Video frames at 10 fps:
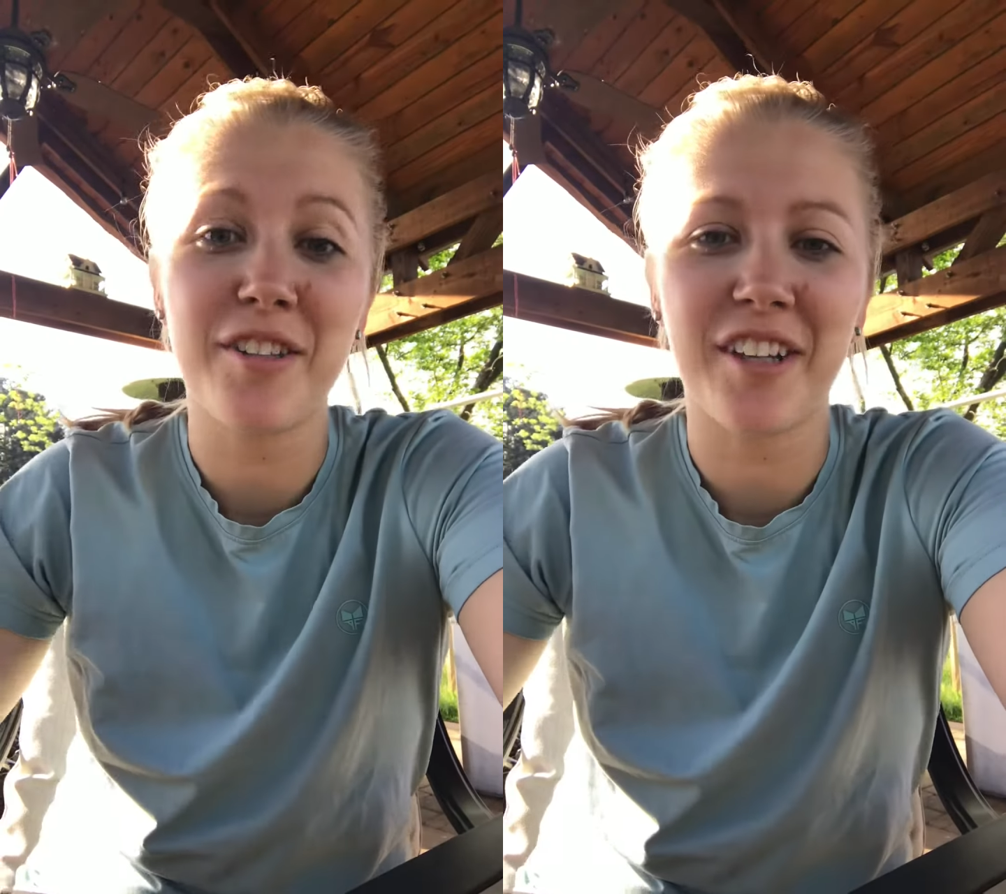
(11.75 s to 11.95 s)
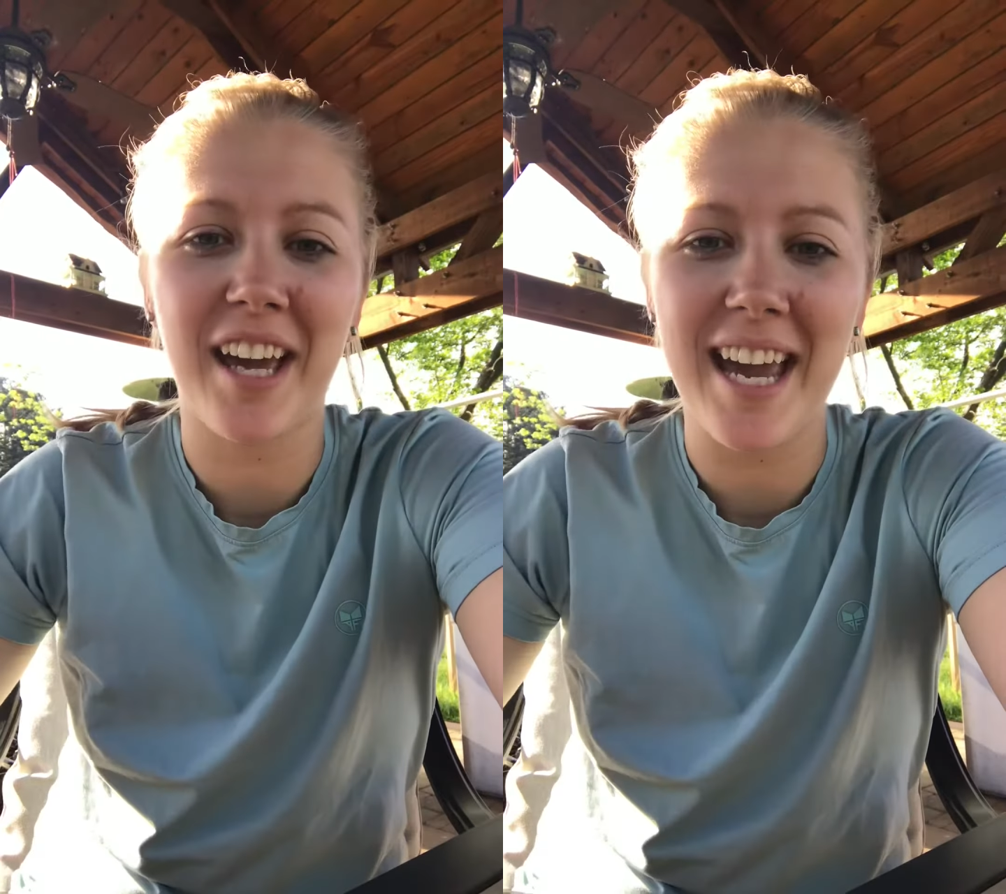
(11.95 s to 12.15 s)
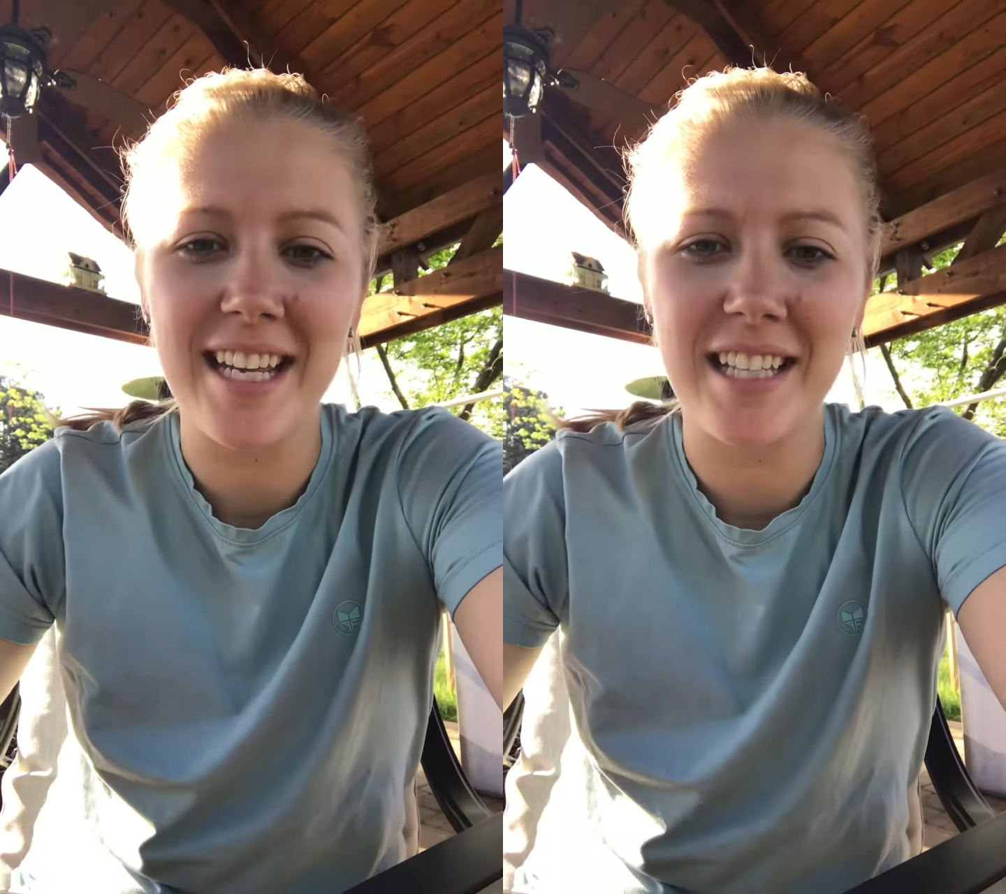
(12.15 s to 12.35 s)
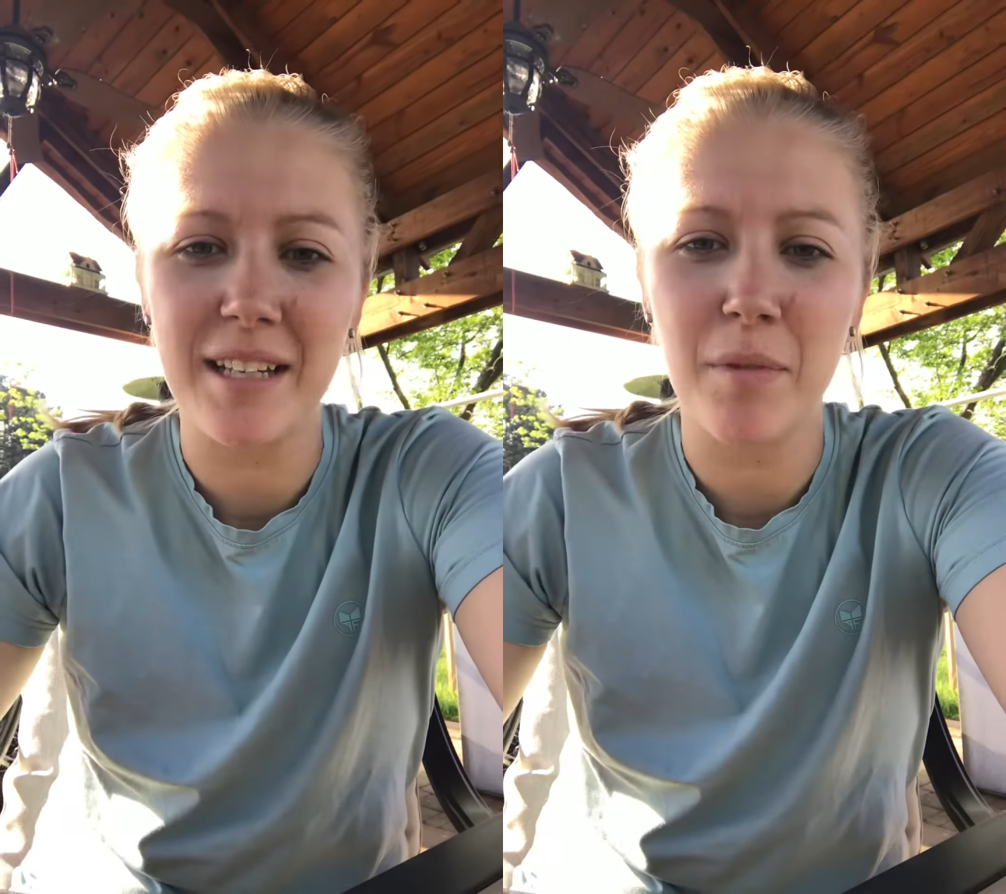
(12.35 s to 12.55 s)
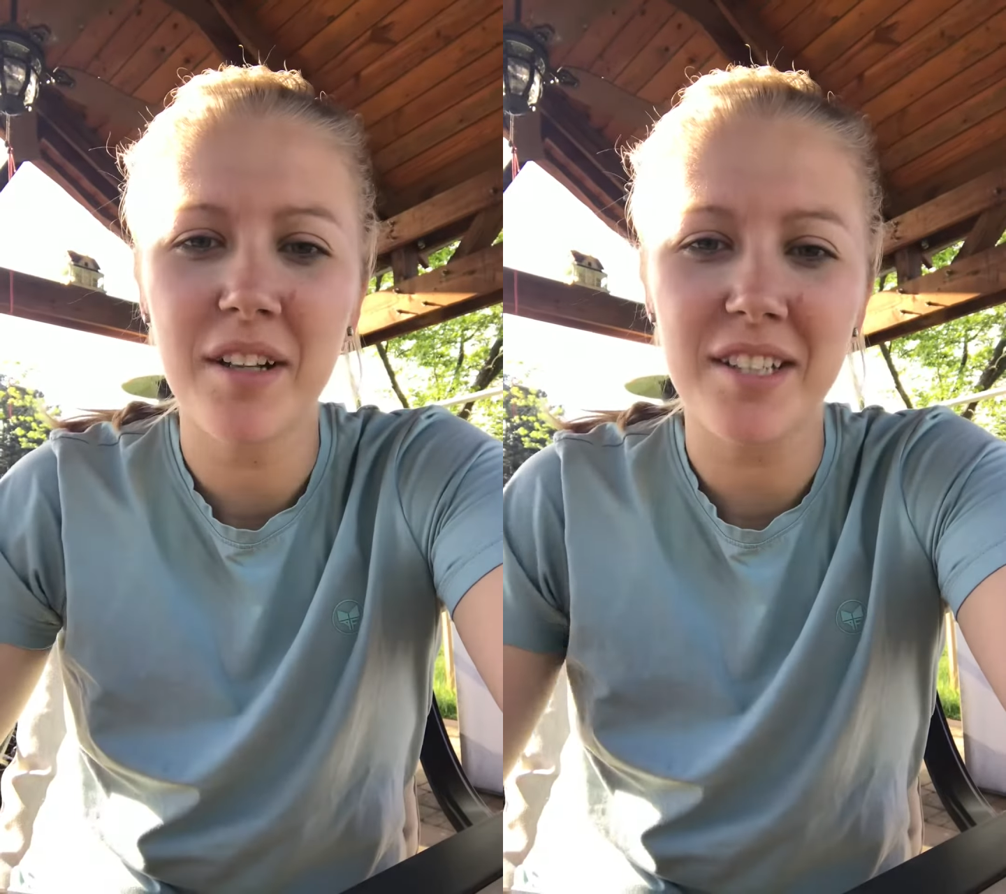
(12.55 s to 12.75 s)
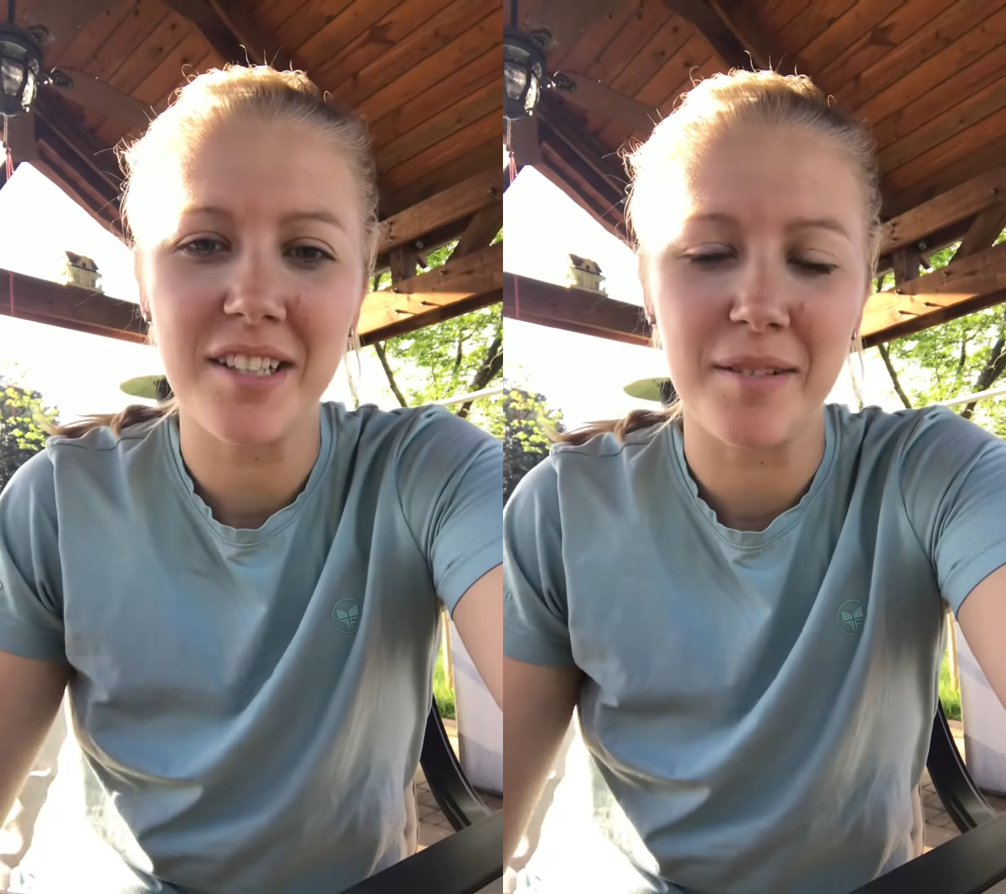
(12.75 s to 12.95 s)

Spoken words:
took 18 months,